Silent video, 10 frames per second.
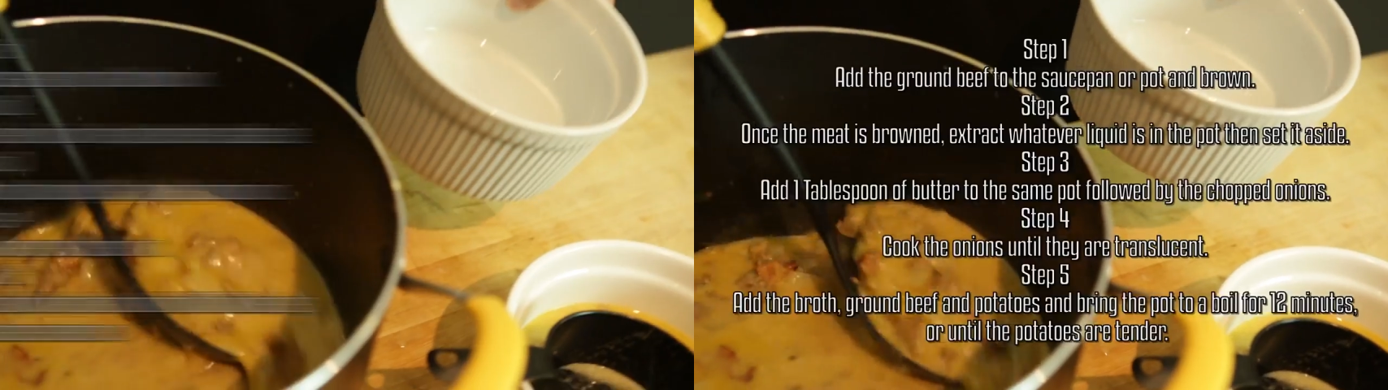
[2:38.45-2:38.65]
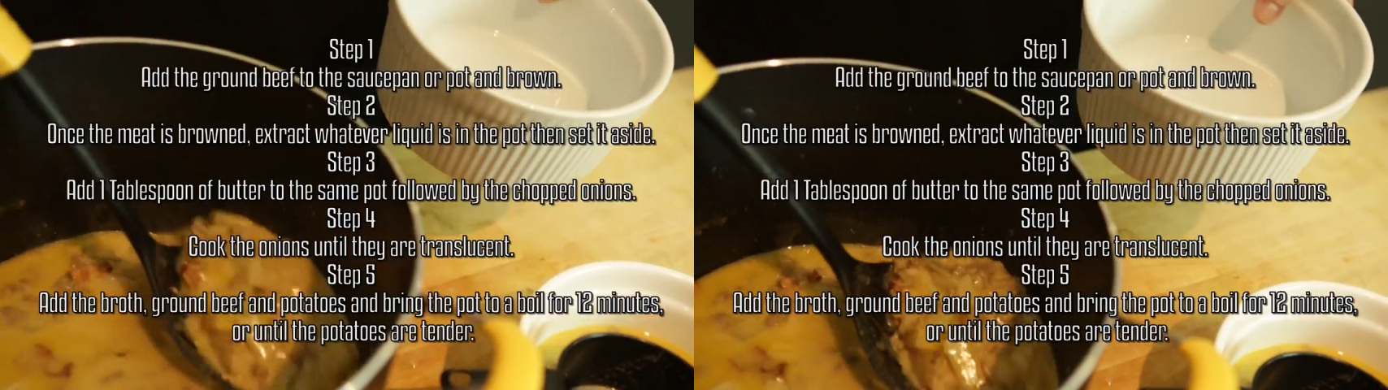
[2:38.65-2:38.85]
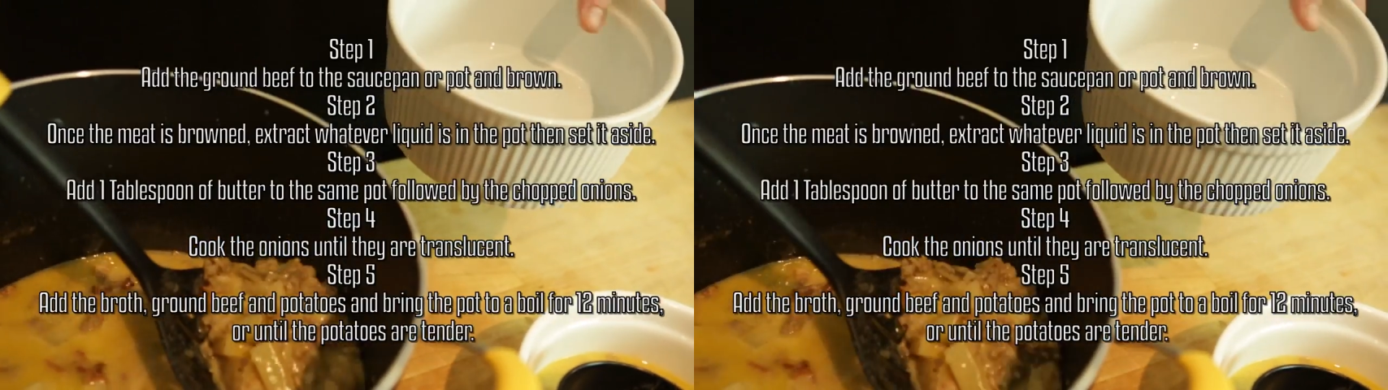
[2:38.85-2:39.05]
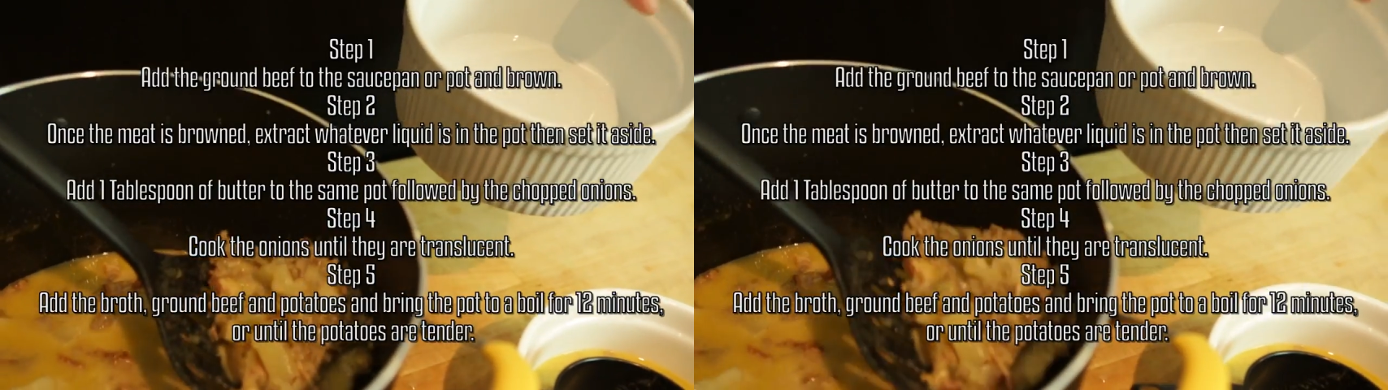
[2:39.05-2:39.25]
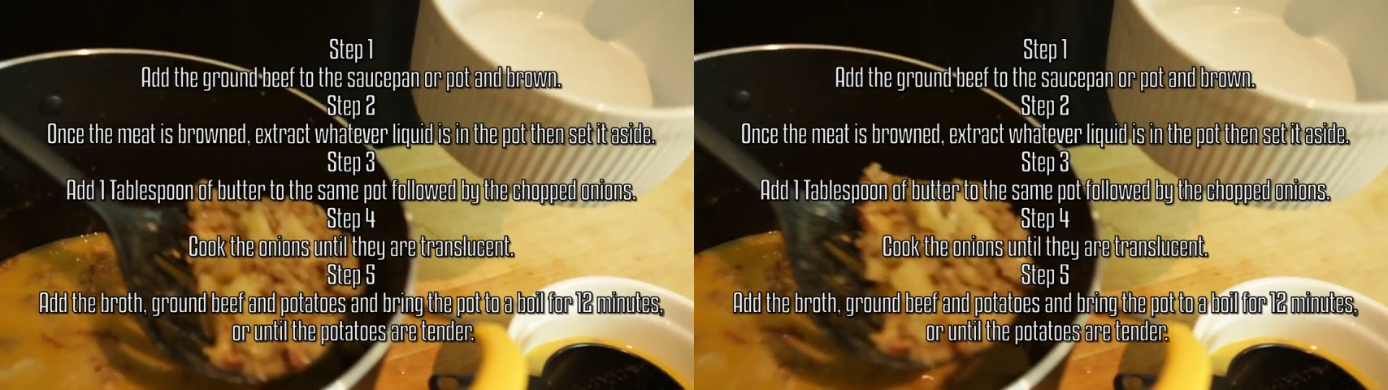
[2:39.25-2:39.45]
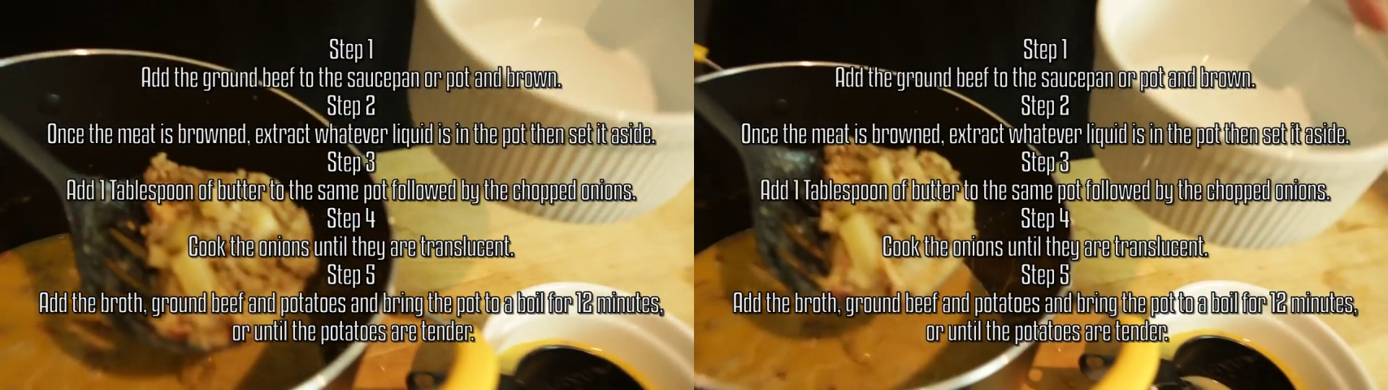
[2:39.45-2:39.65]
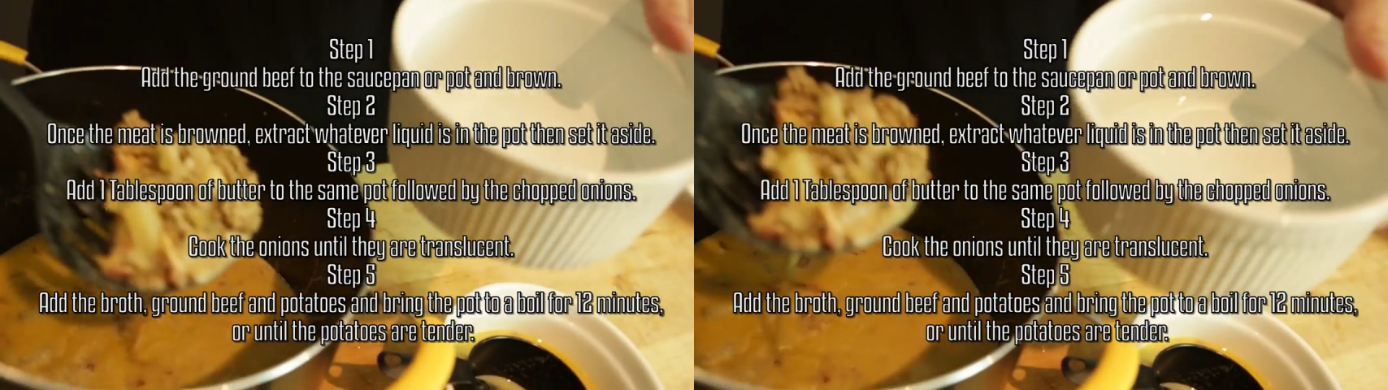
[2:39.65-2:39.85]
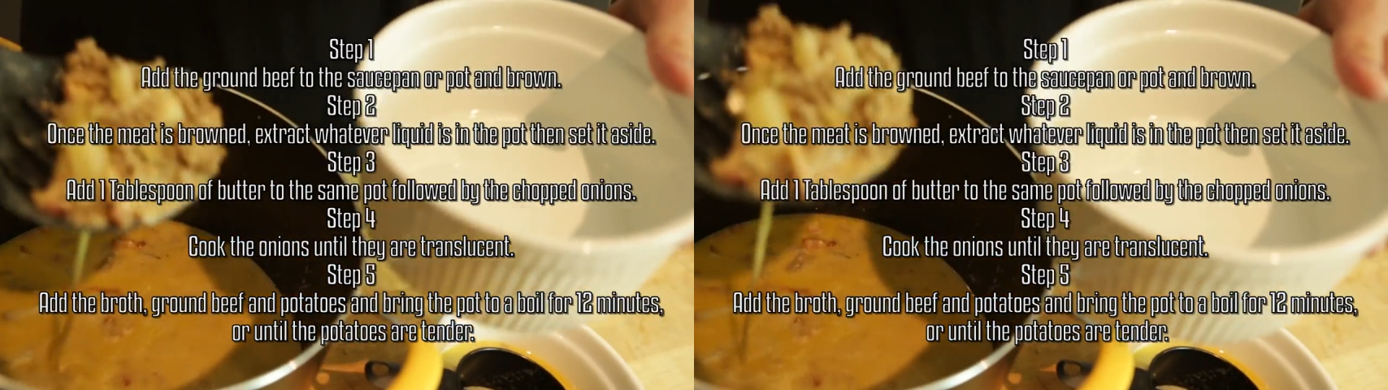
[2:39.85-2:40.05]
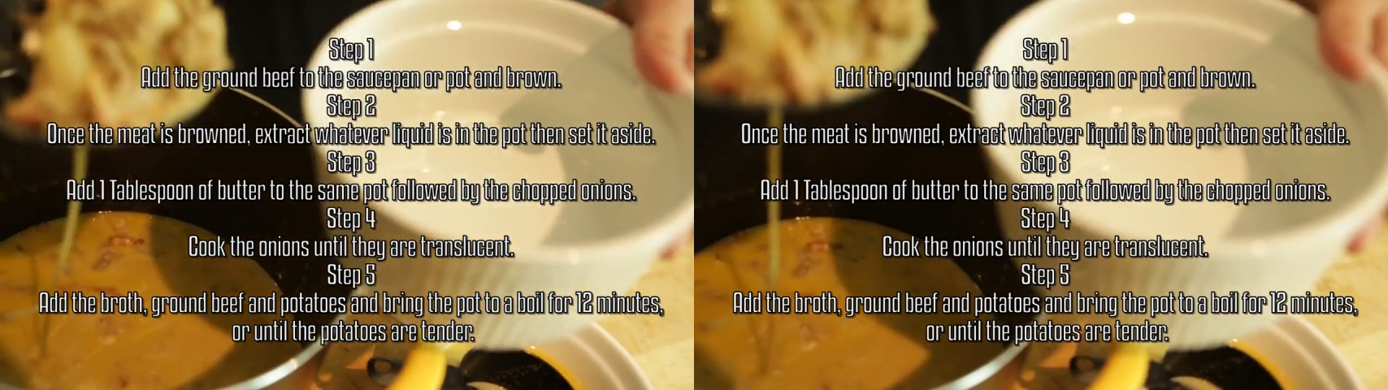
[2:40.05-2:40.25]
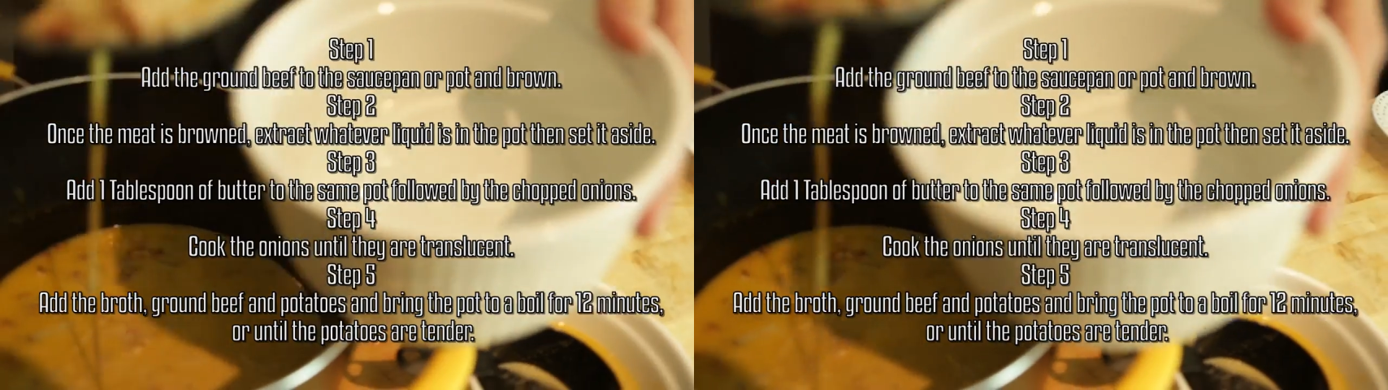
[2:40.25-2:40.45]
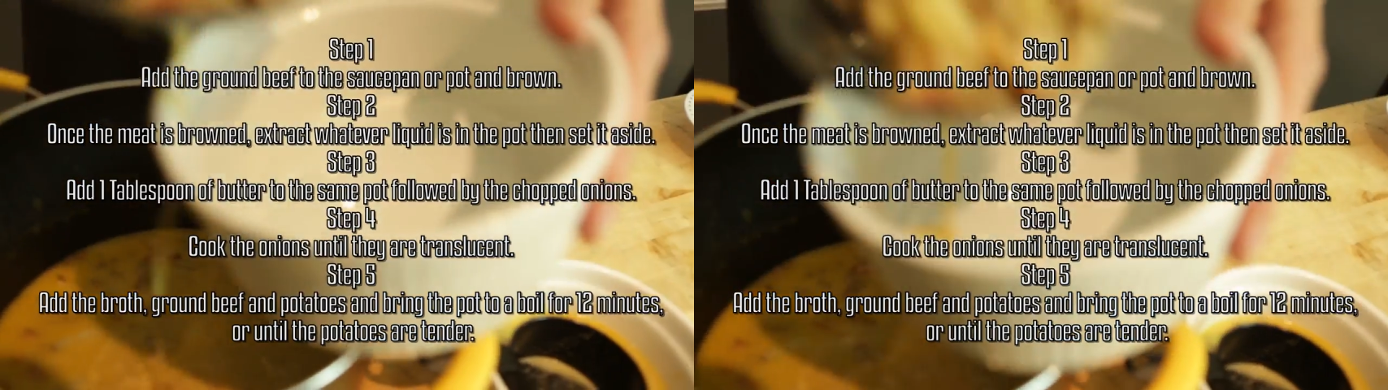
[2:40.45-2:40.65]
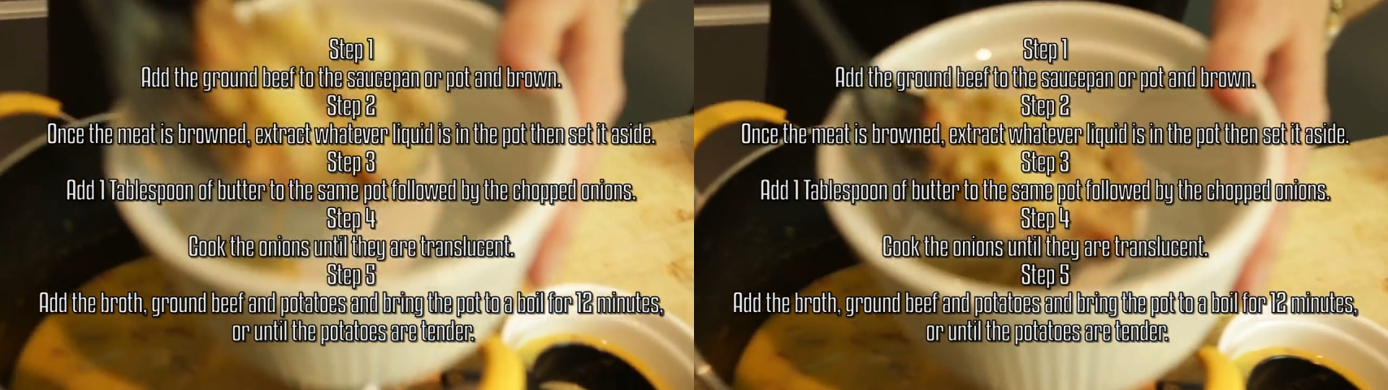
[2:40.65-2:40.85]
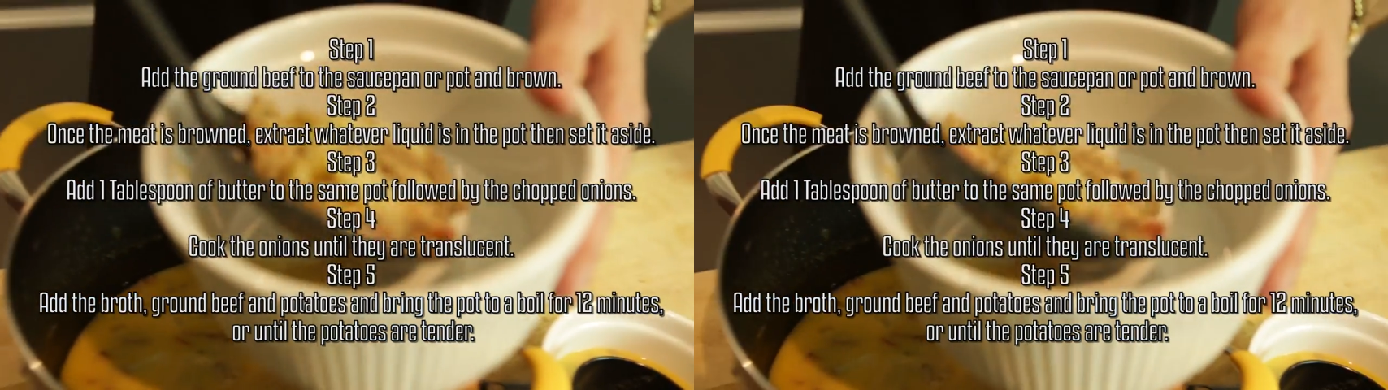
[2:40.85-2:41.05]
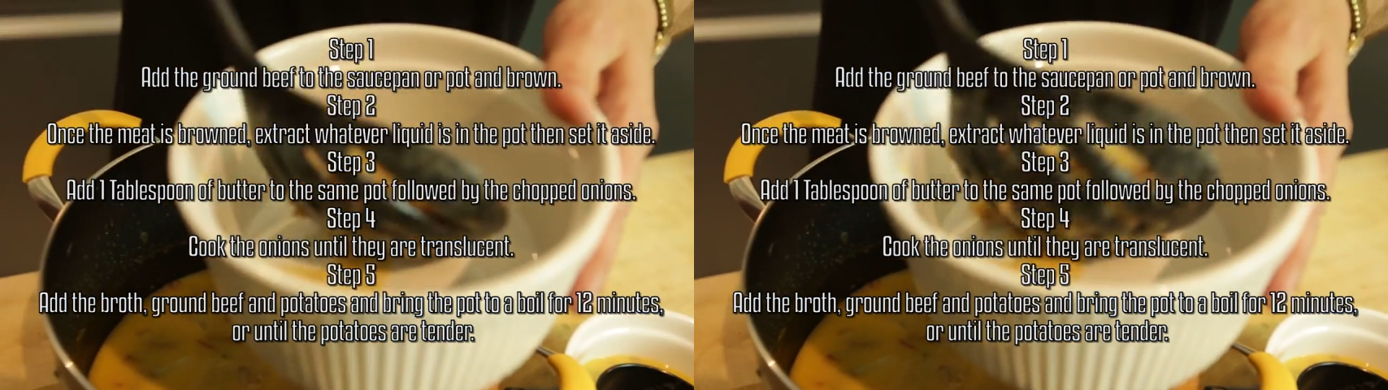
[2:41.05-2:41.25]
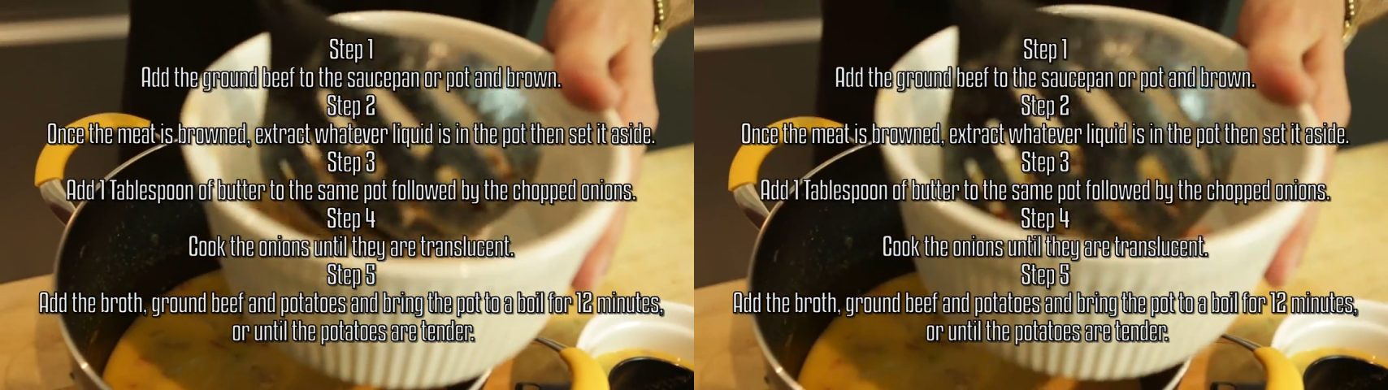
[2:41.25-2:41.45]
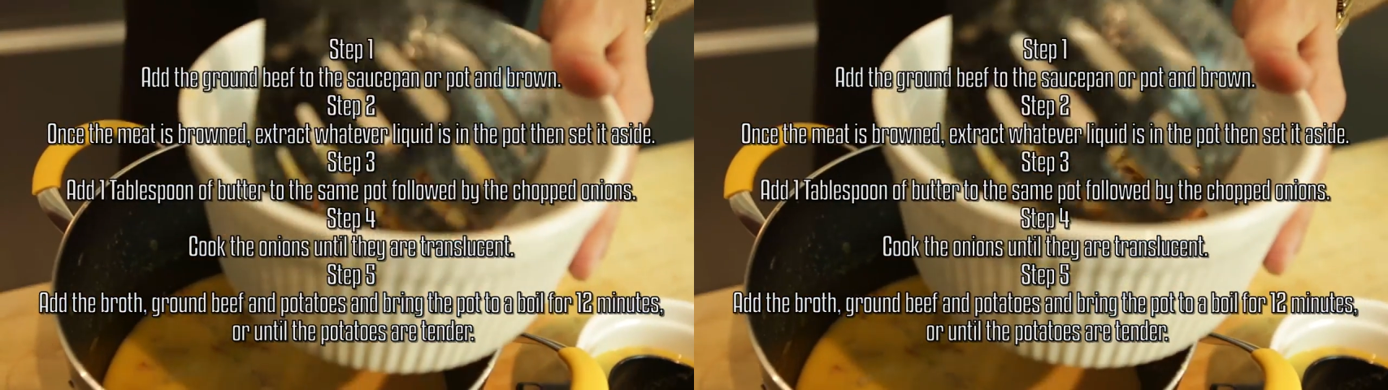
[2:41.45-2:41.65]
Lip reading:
(no speaker visible)